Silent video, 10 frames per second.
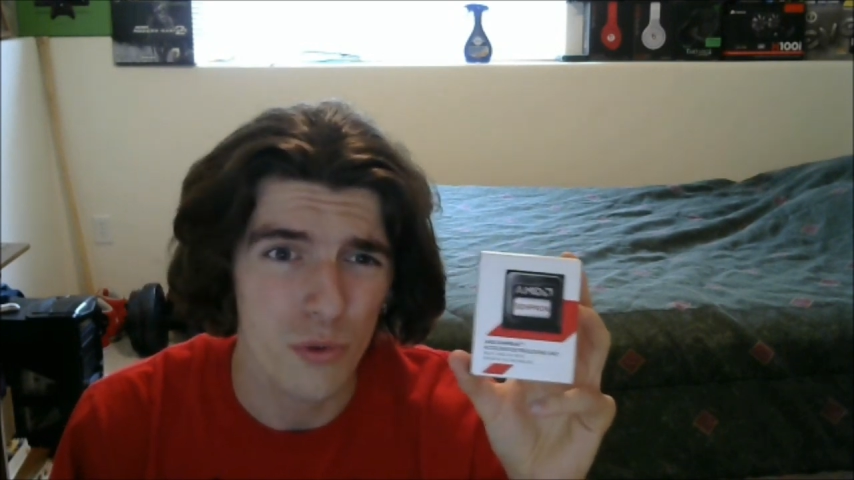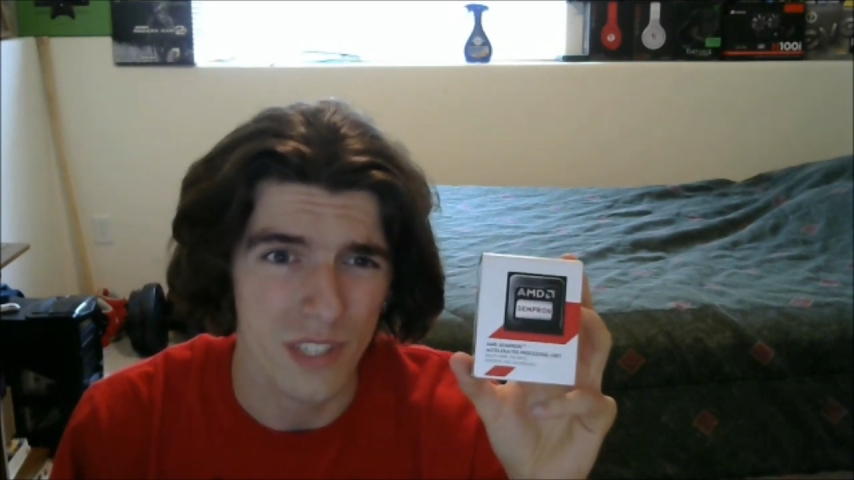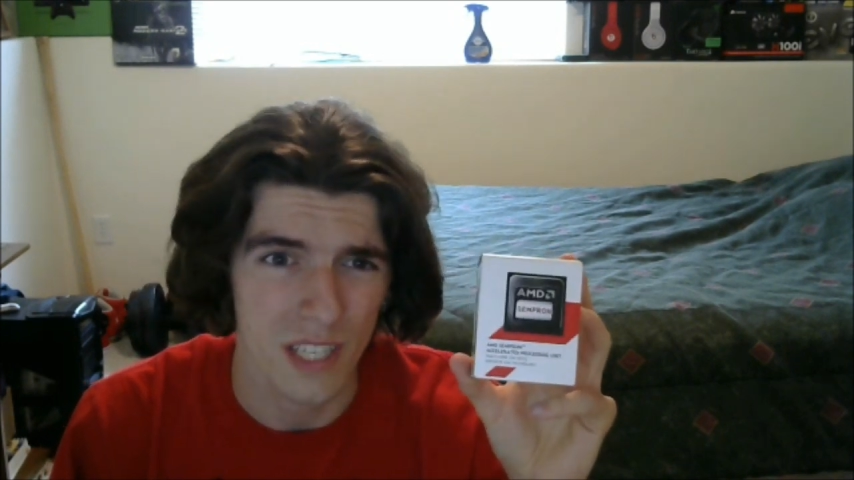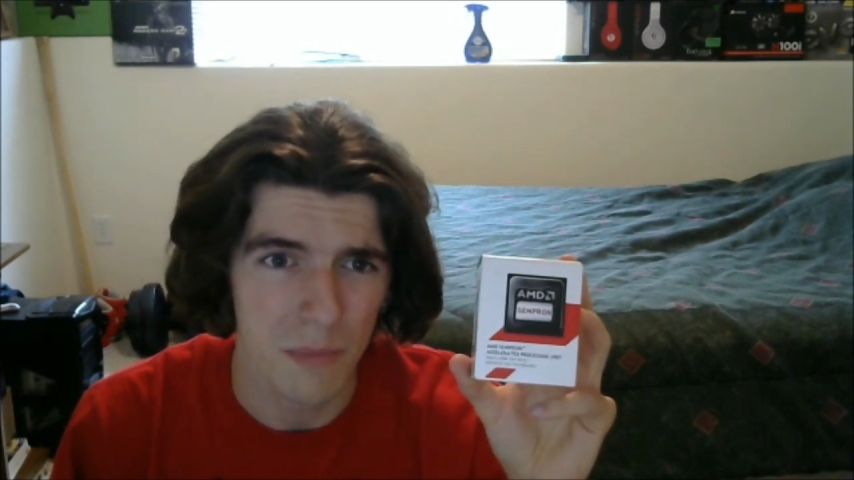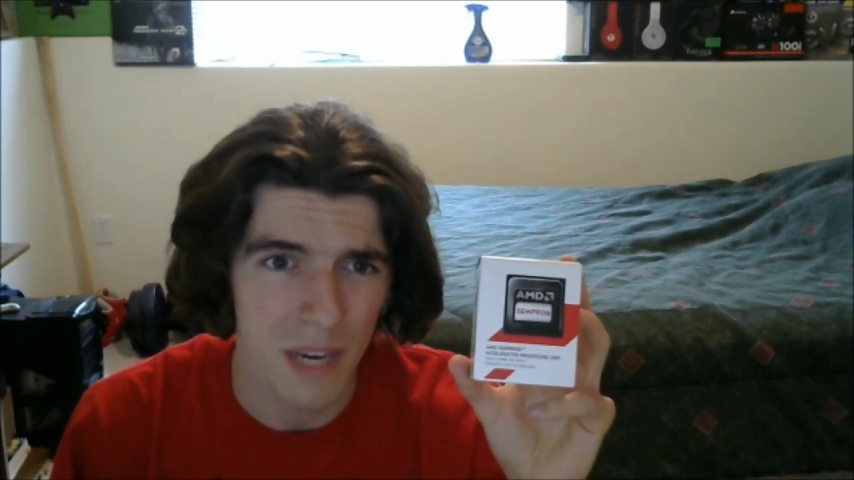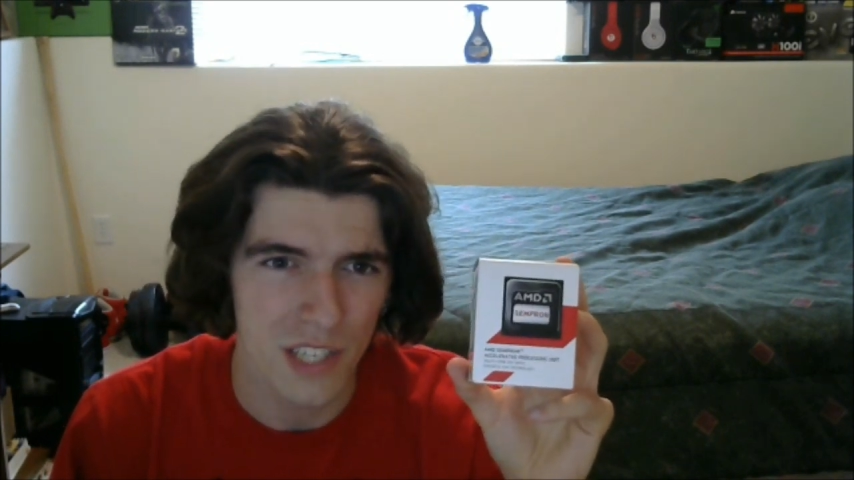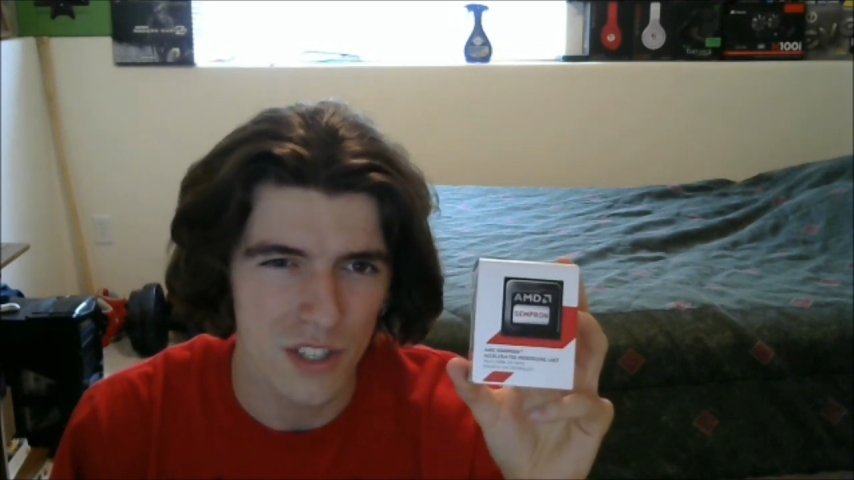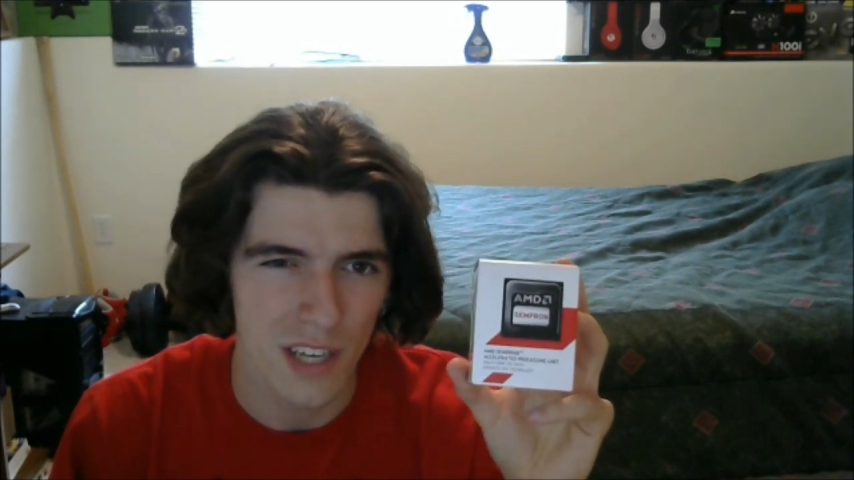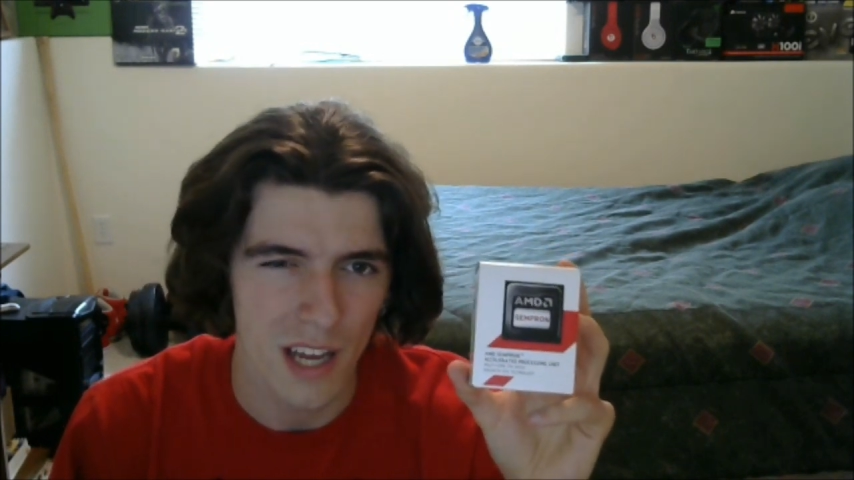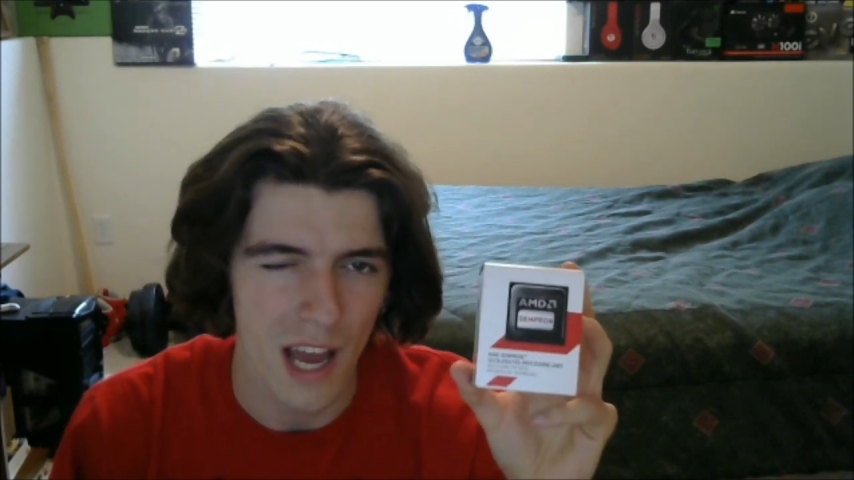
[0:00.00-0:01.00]

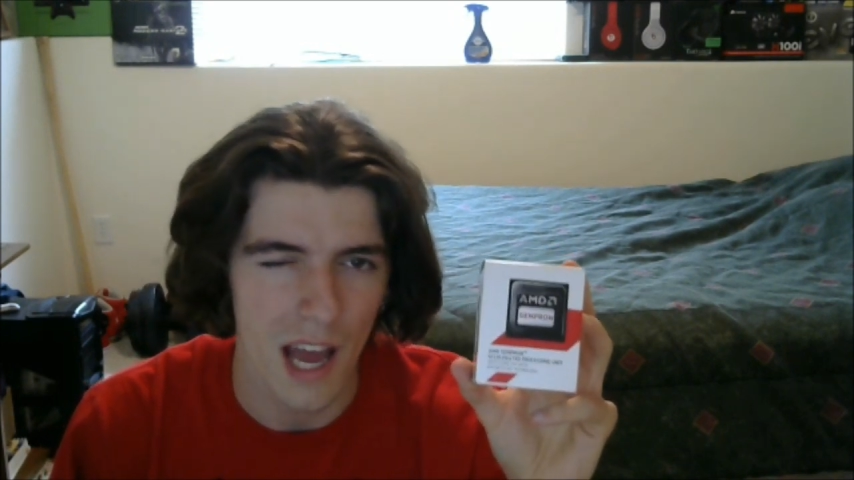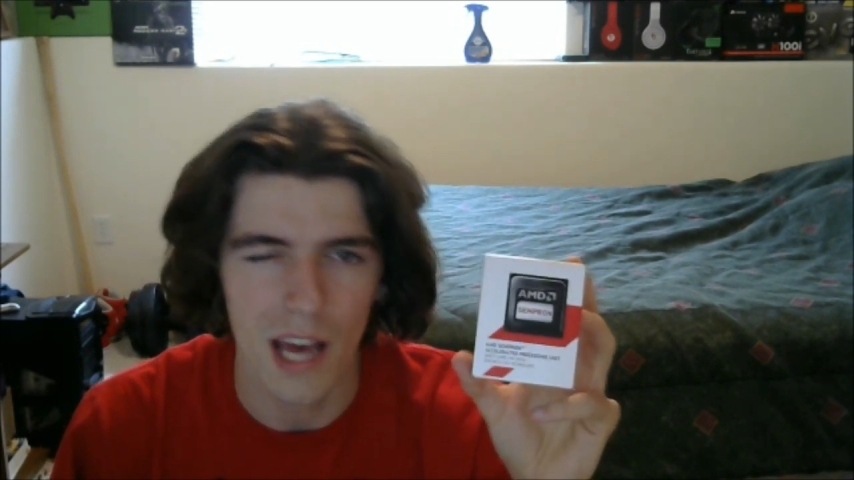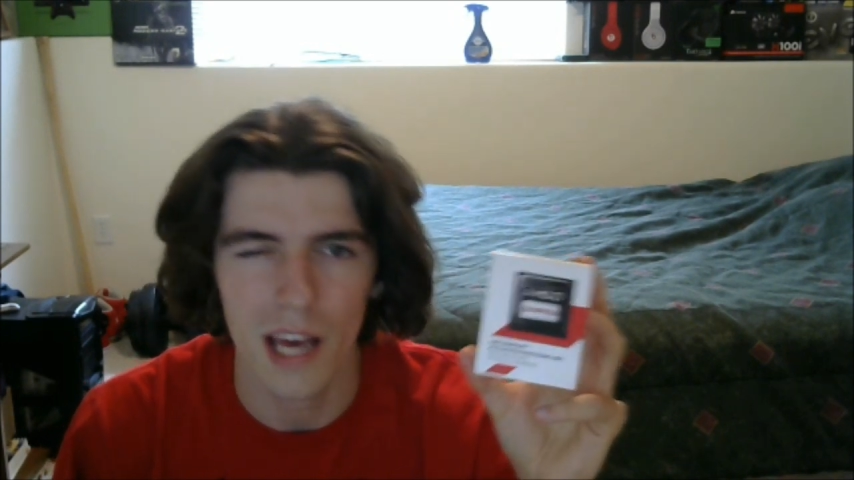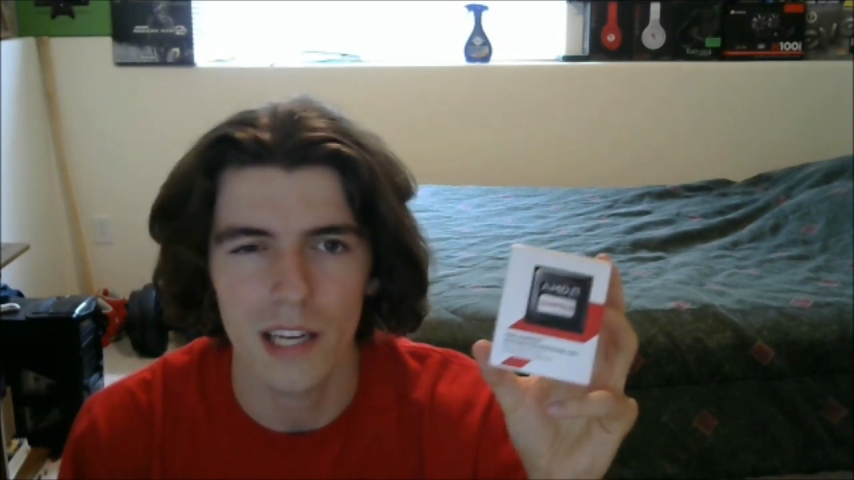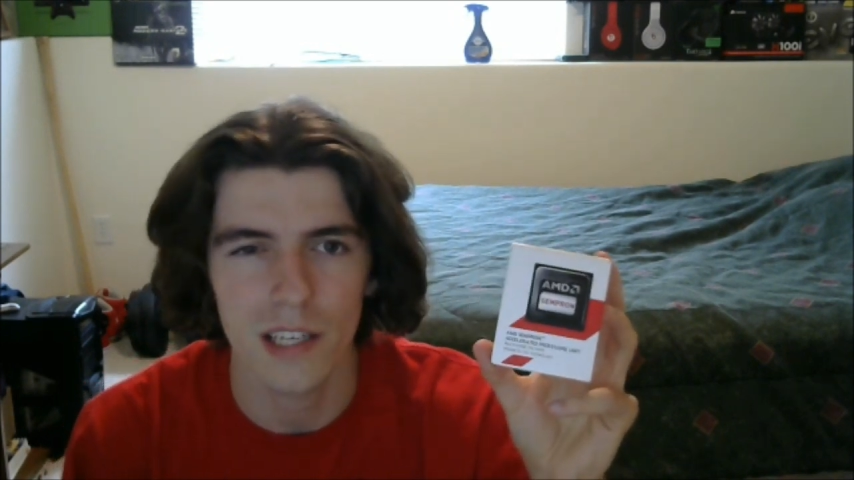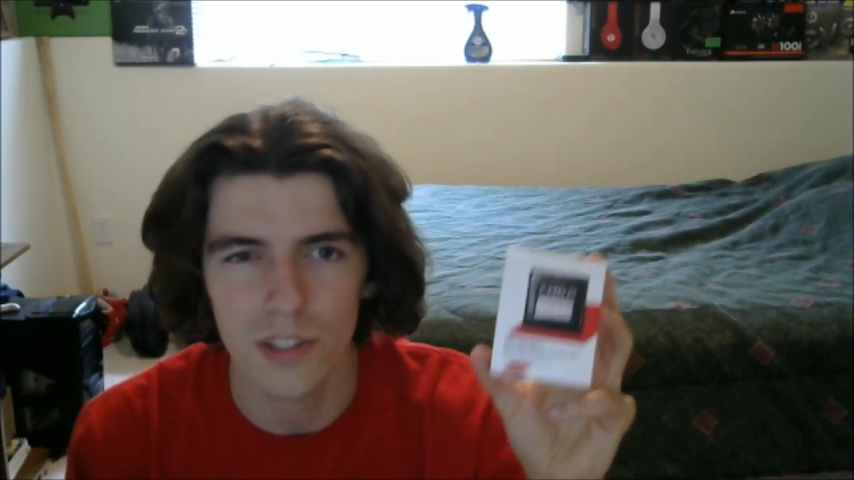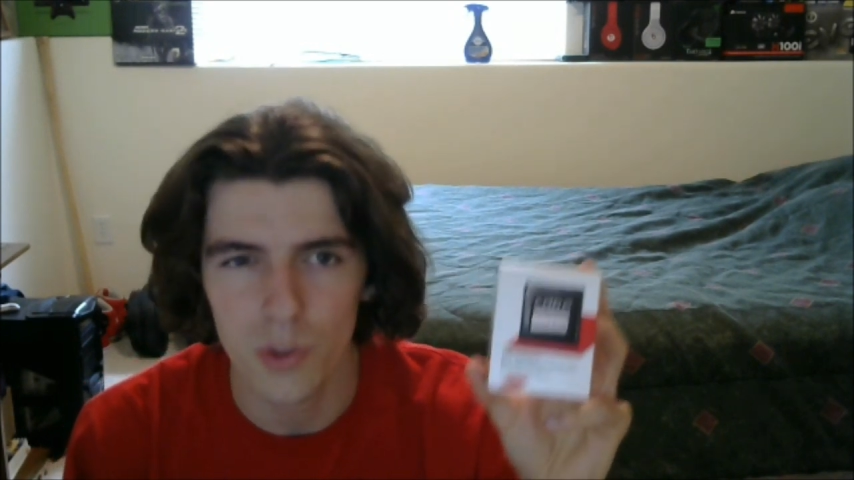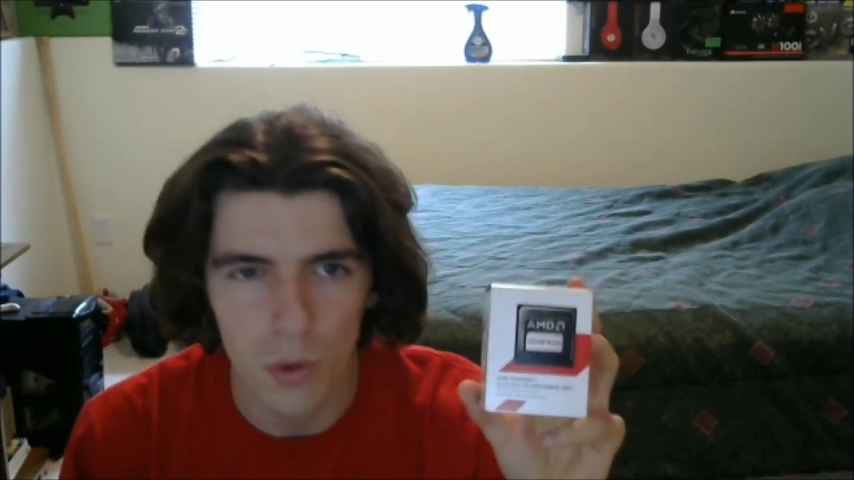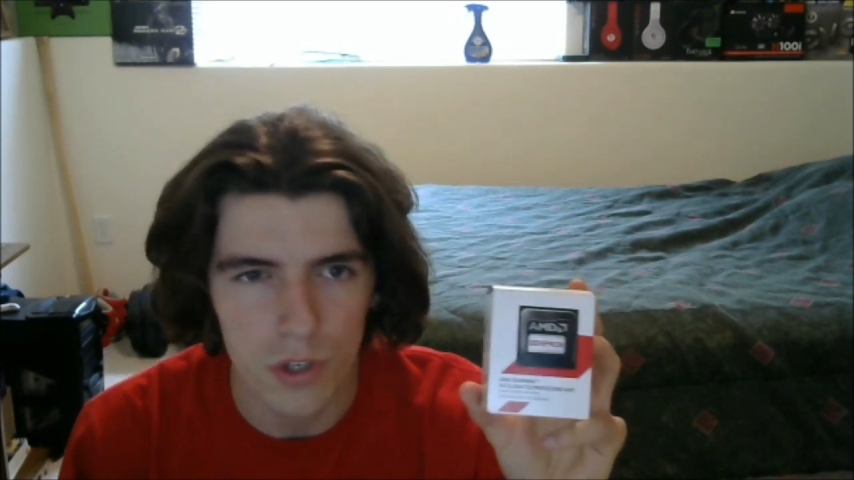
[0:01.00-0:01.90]
Cinebench, and it scored a